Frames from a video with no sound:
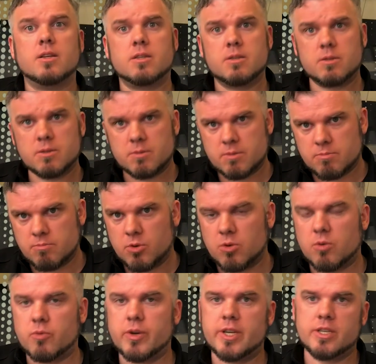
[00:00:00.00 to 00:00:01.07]
as
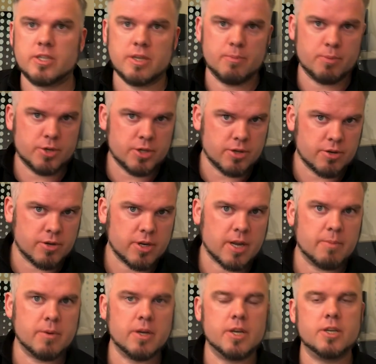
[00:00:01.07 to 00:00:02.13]
raised temperature
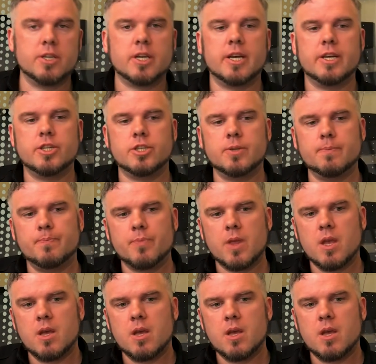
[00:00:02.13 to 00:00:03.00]
can be an indication.